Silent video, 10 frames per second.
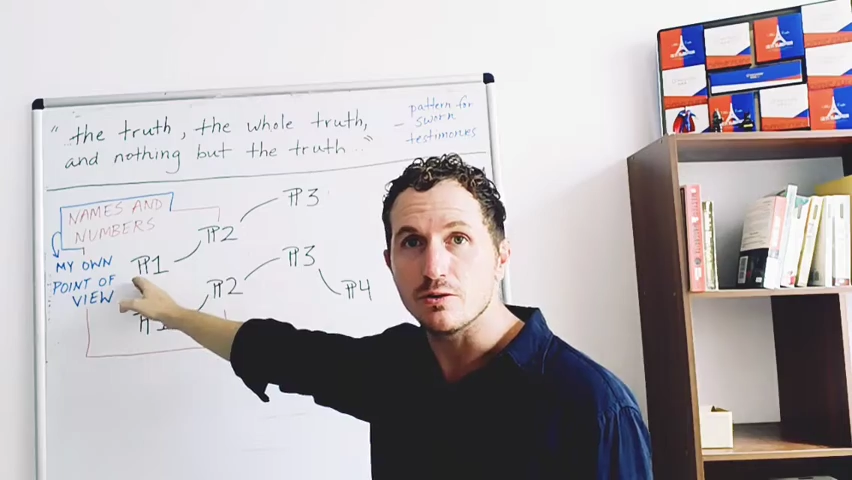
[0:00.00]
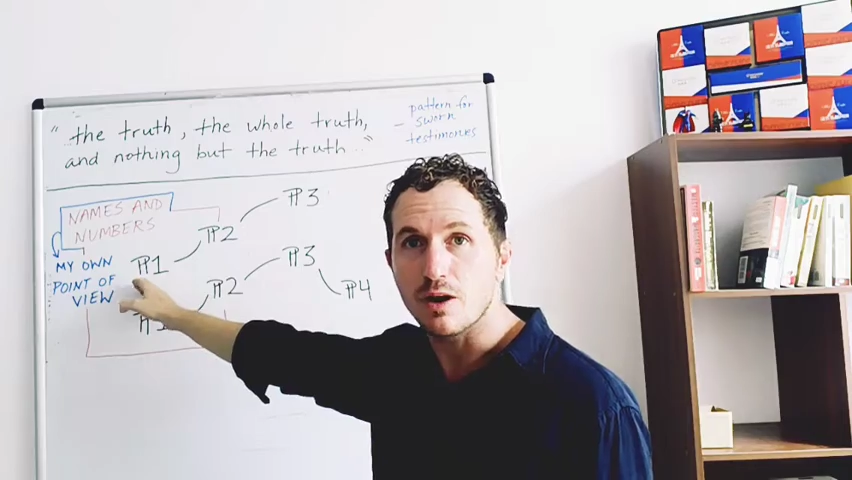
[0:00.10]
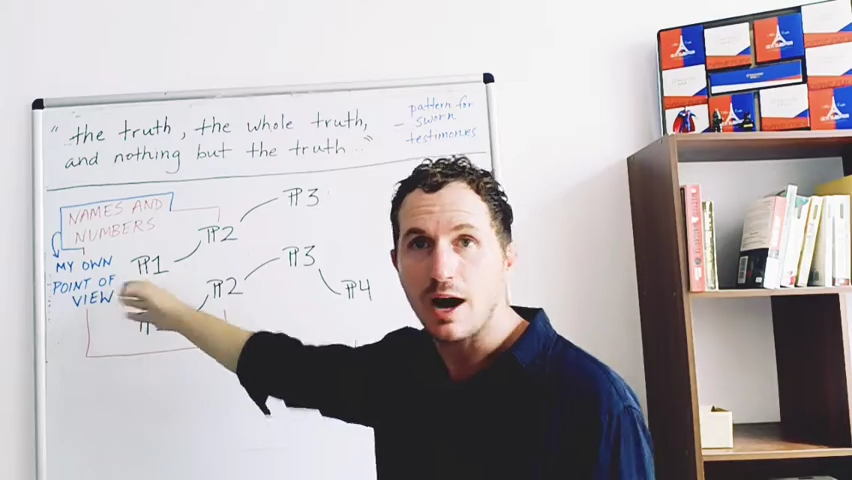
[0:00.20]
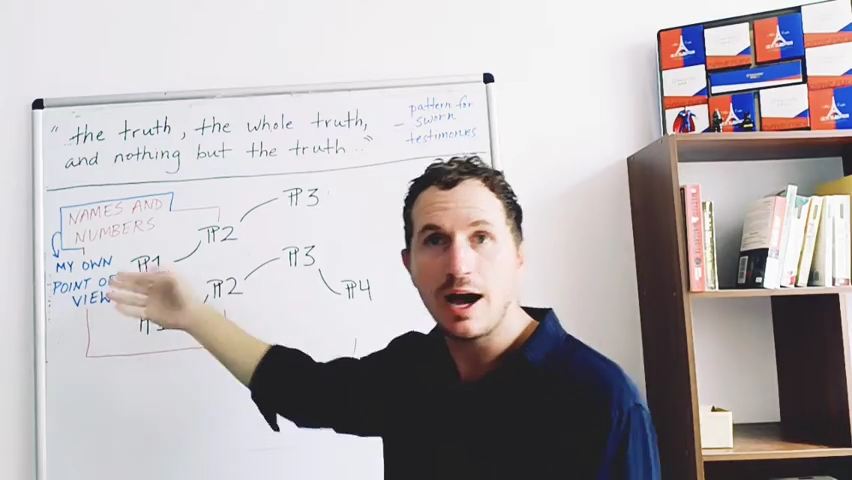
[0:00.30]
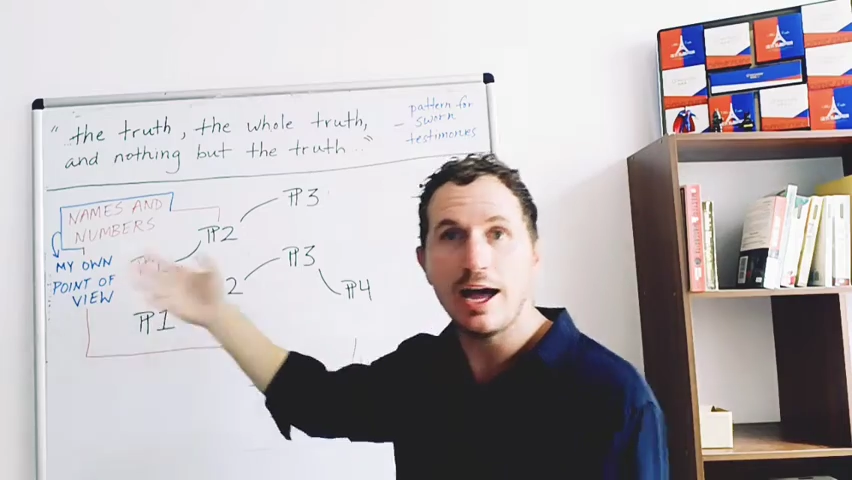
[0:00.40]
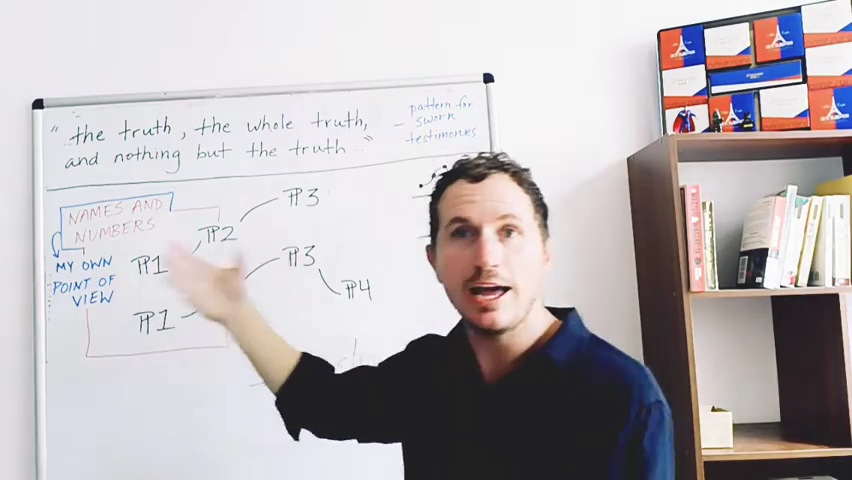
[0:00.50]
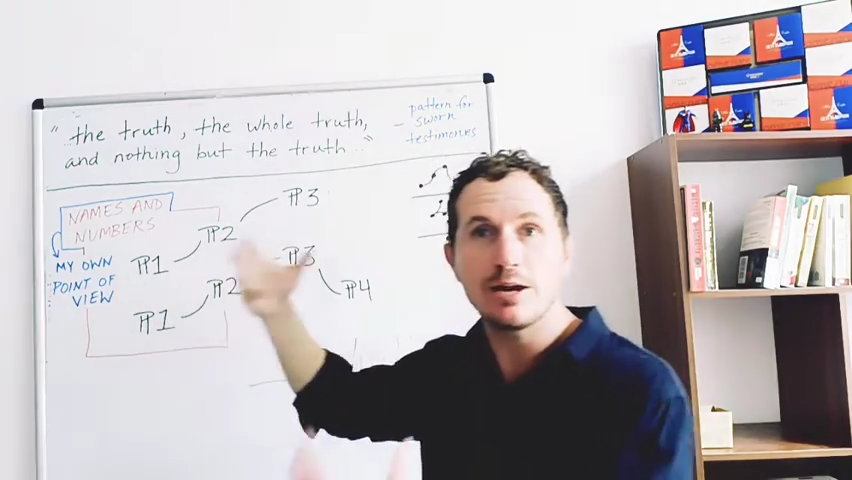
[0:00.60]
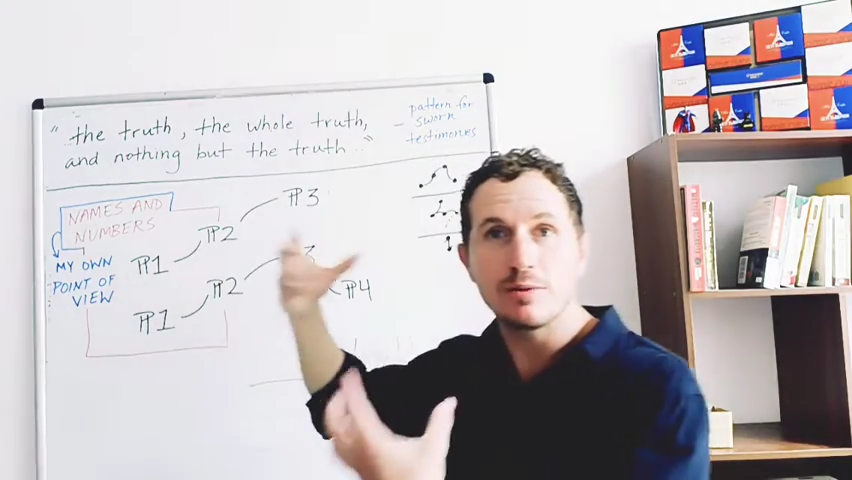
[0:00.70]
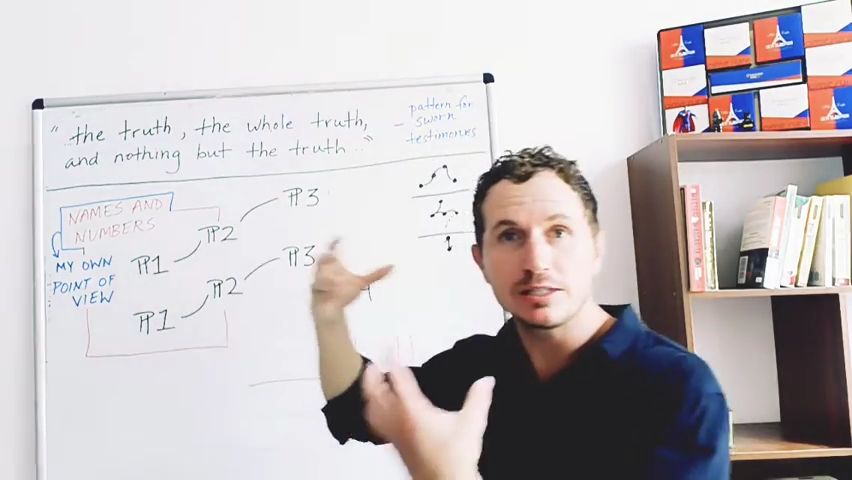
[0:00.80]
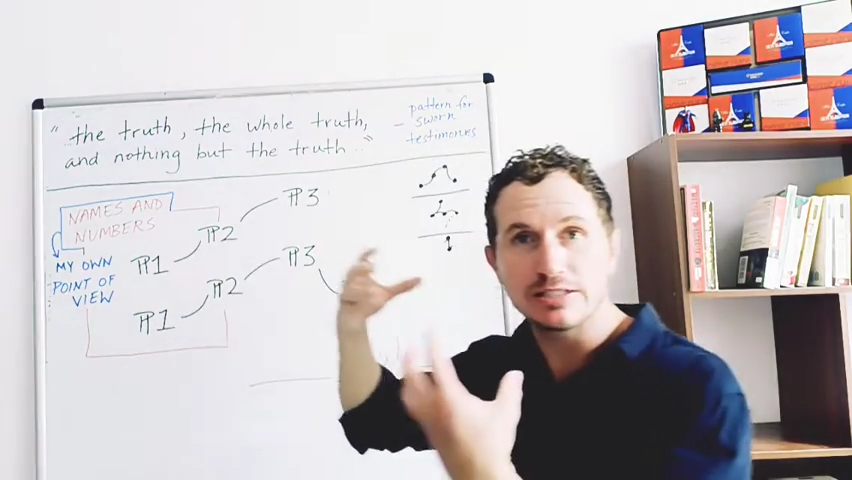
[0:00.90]
I
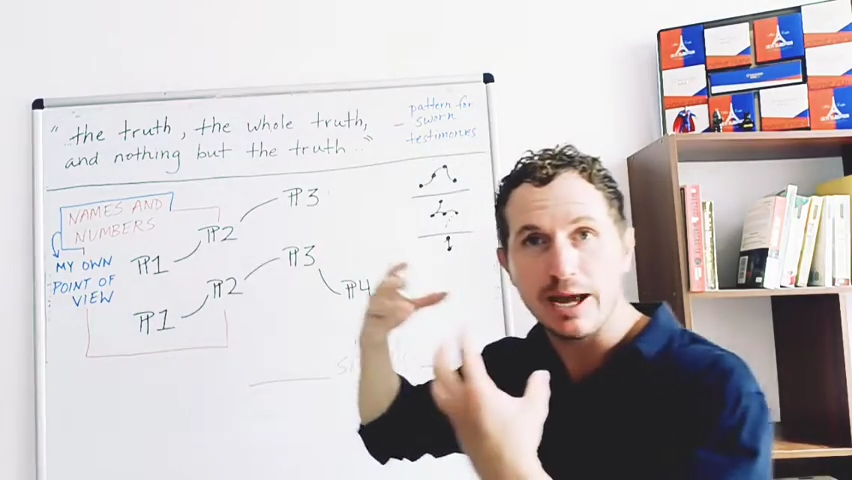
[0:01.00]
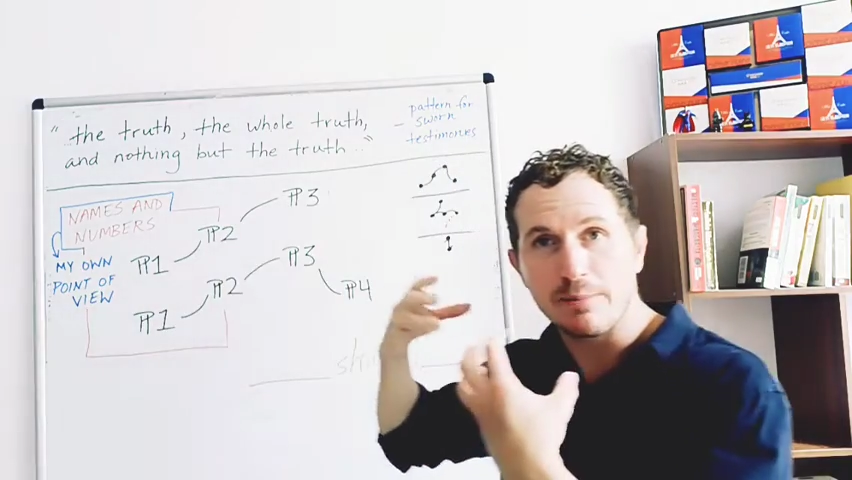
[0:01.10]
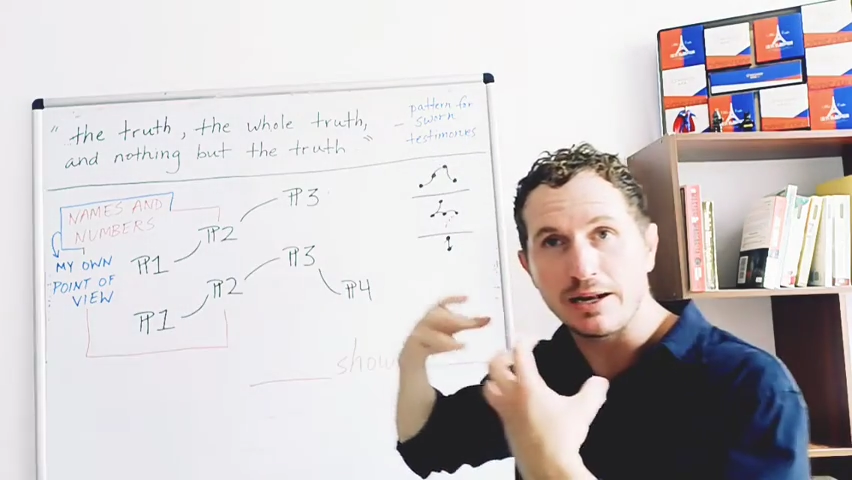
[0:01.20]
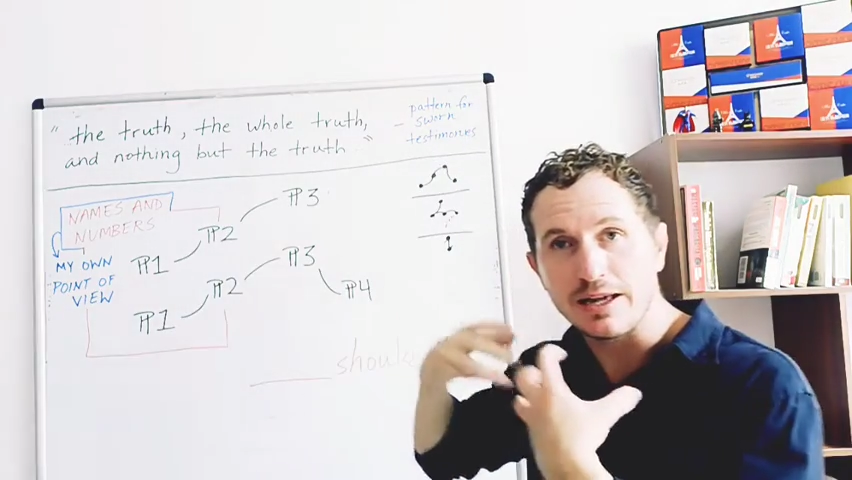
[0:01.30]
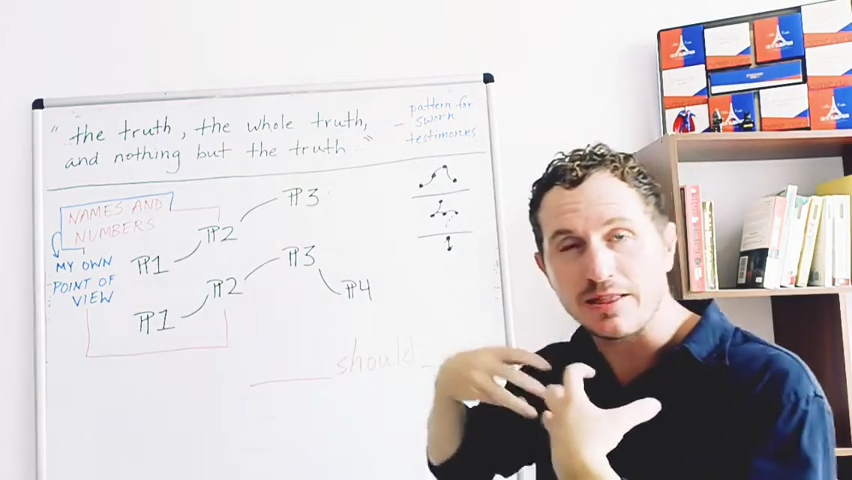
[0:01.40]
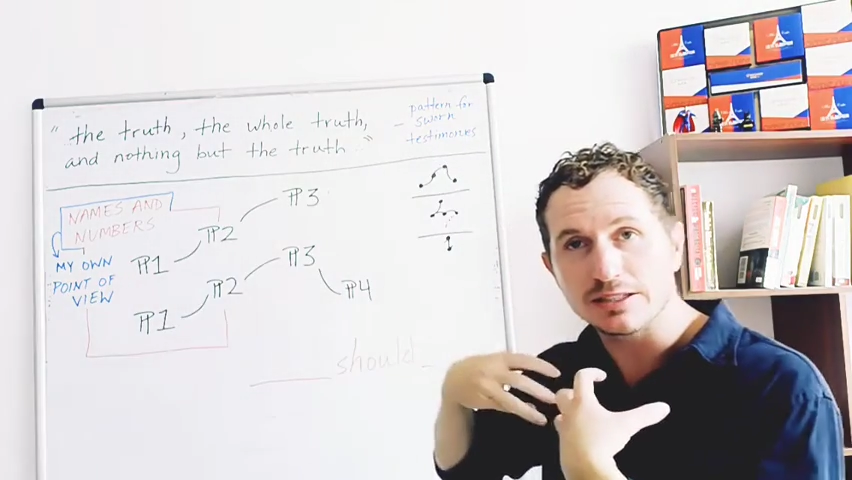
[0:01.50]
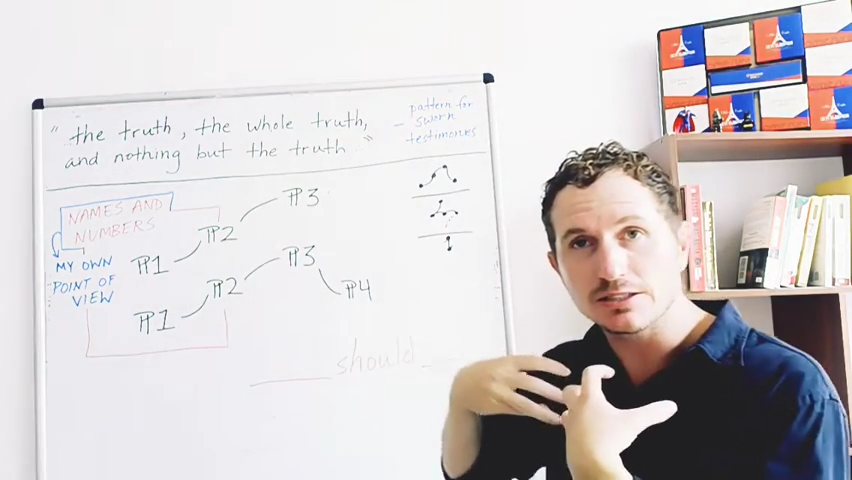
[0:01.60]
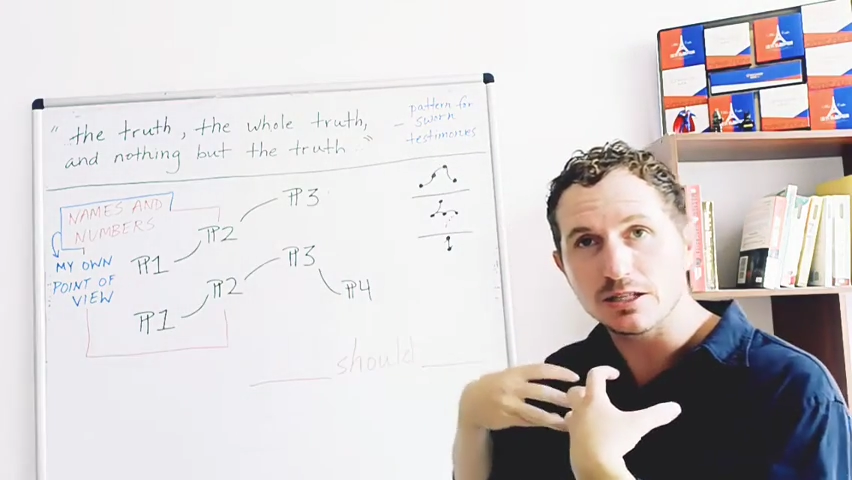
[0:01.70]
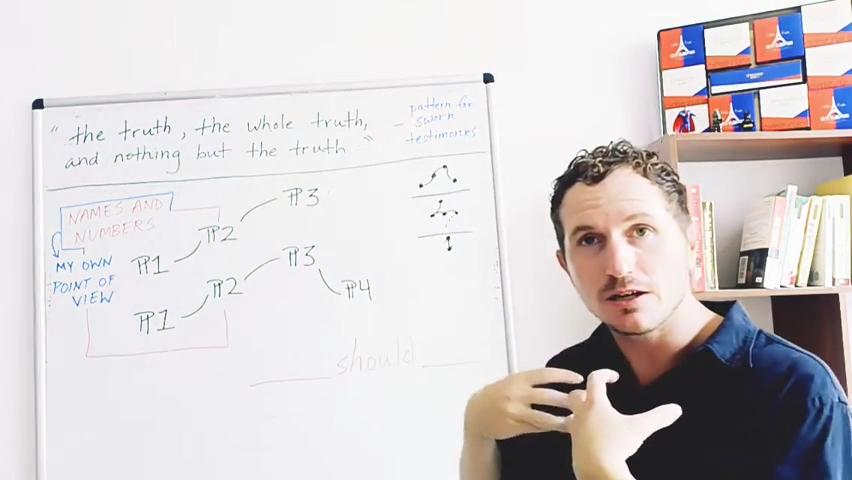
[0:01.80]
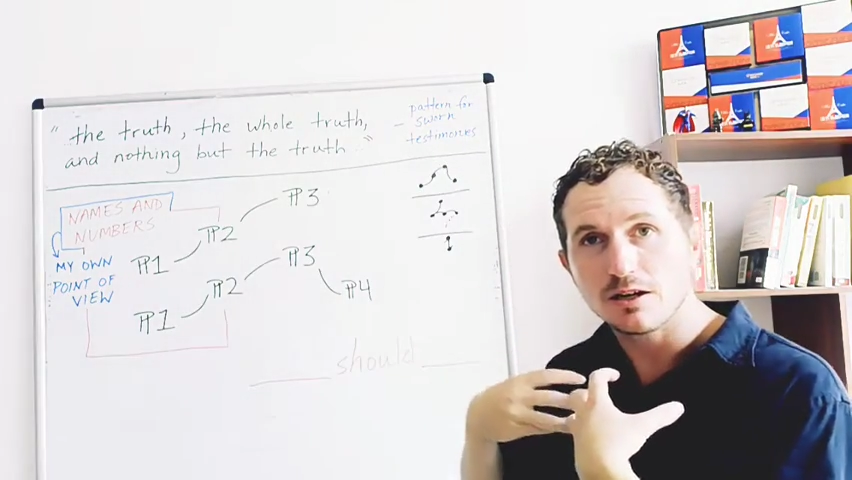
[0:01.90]
am examining this